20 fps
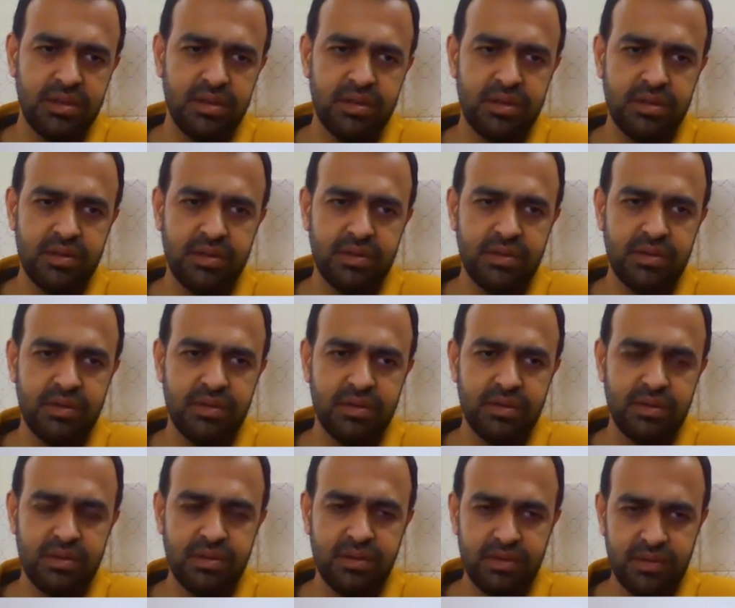
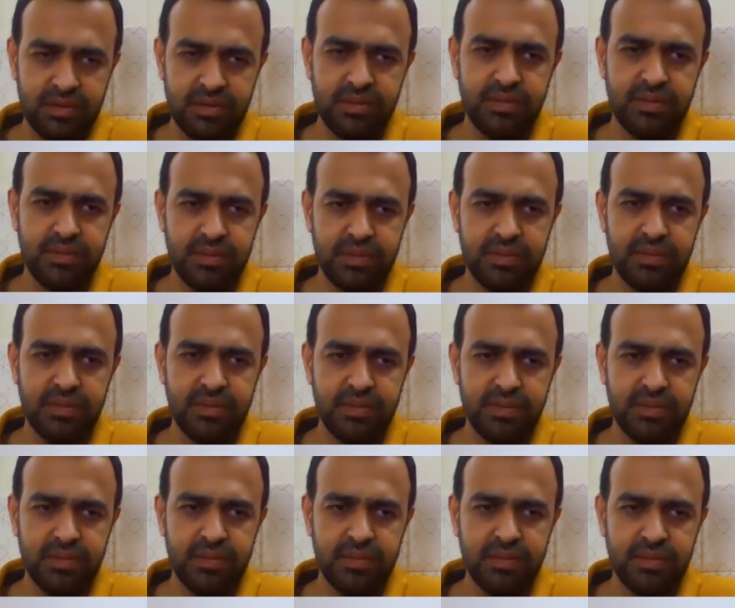
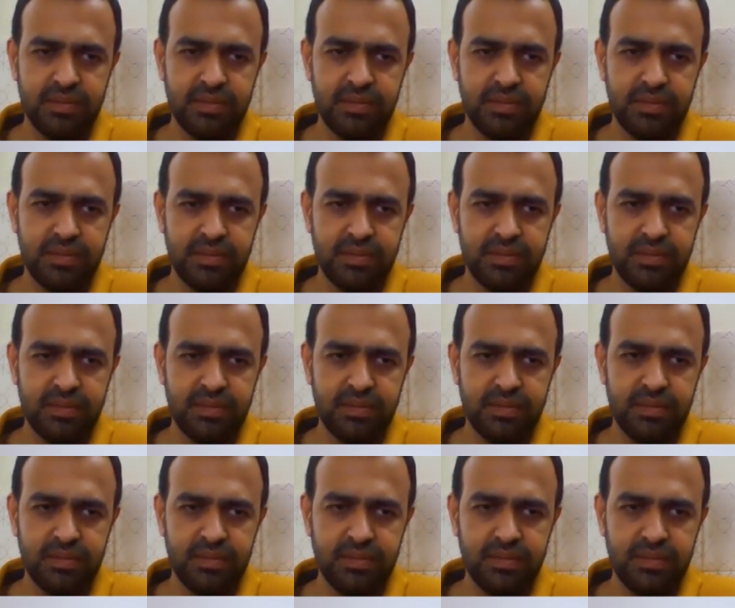
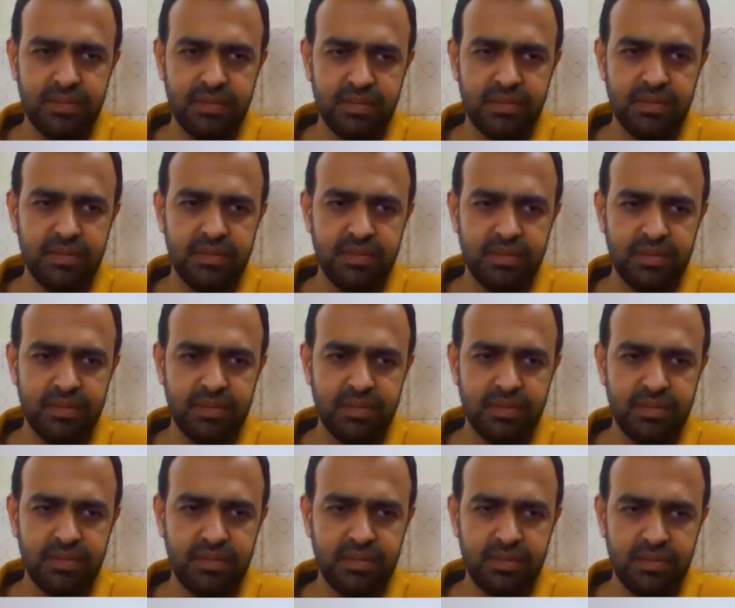
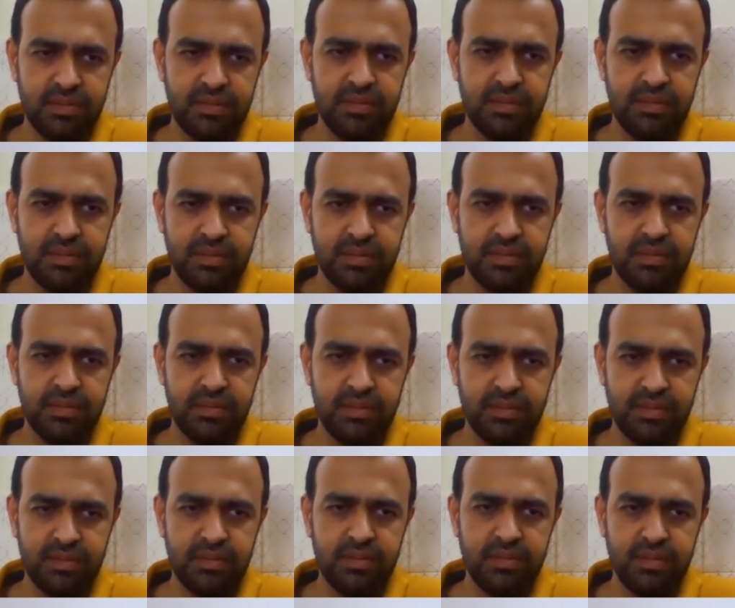
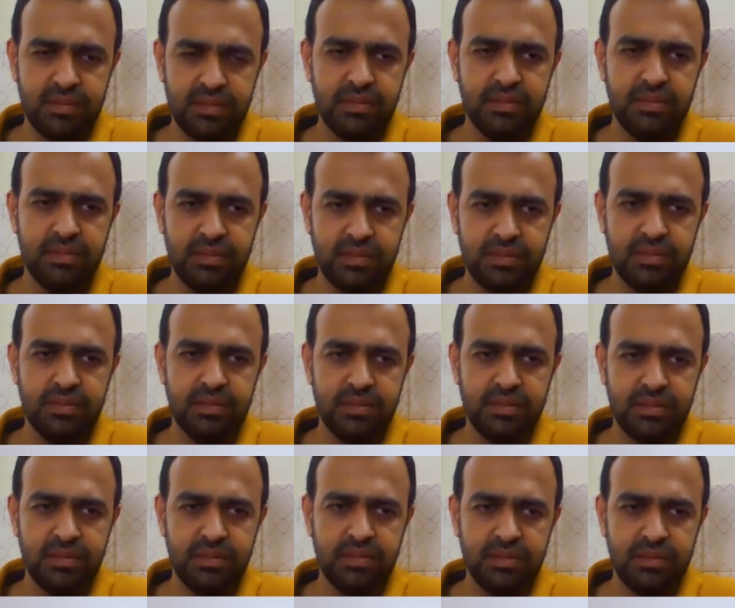
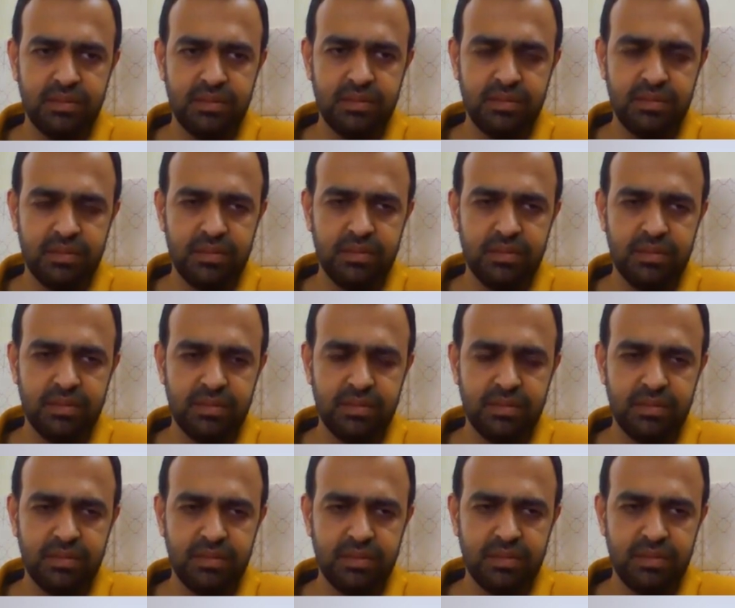
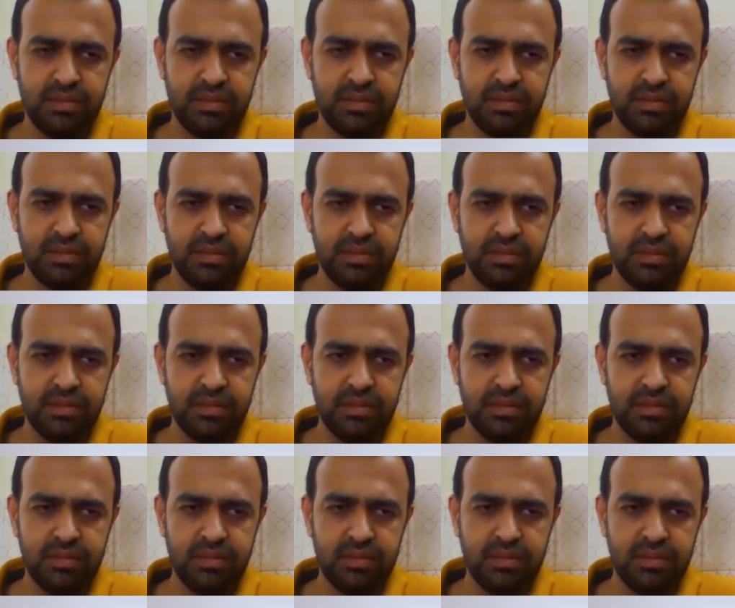No words are spoken by the person on screen.